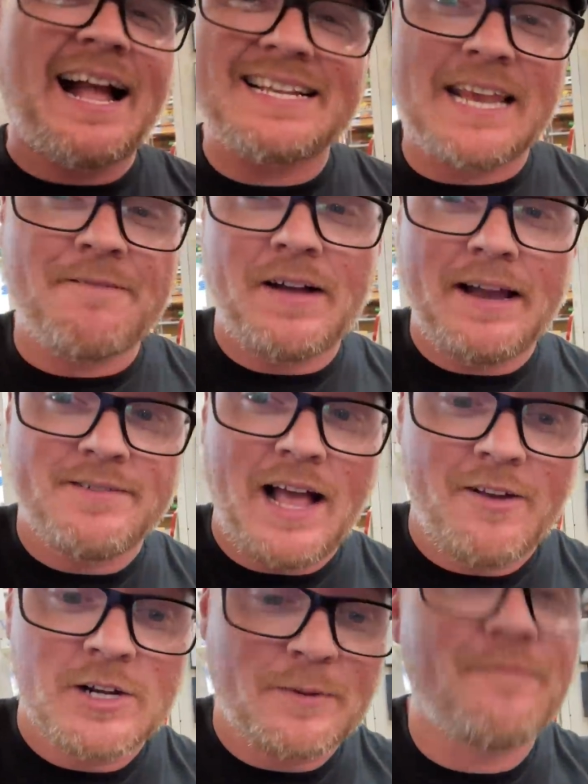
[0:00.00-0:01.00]
I'd say $5,
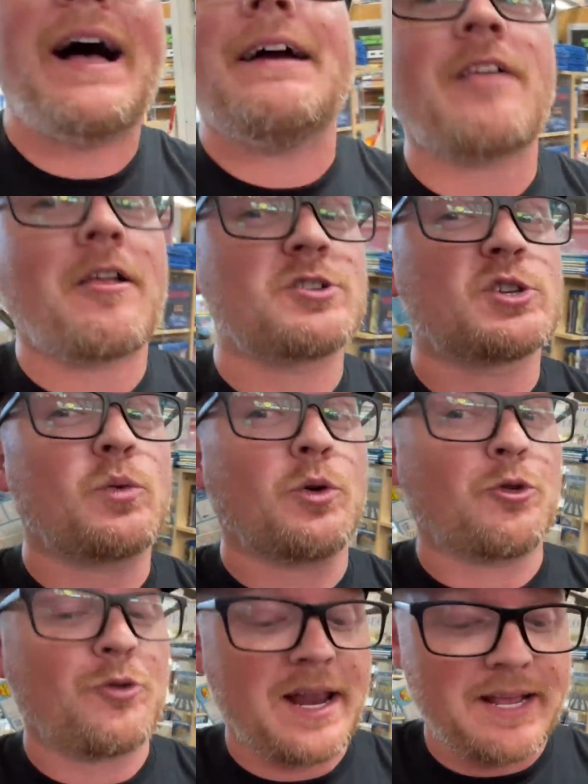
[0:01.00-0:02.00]
but $5 to store
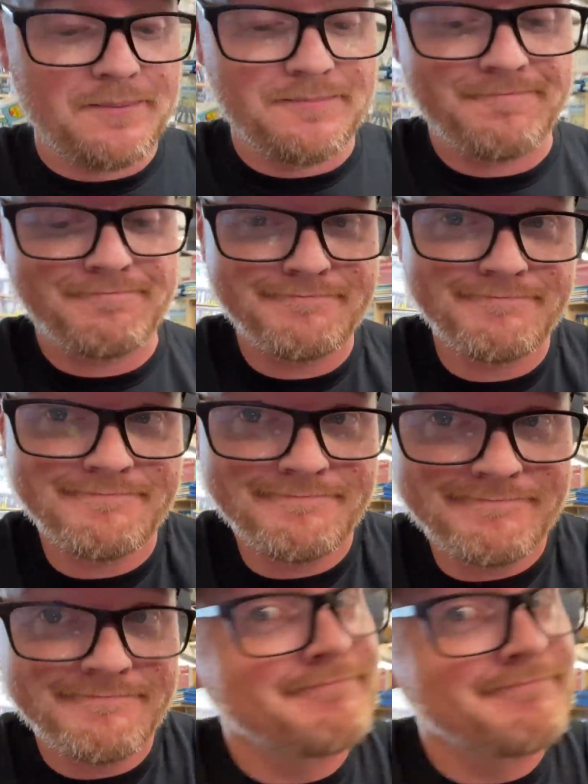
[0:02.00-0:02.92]
credit, I'm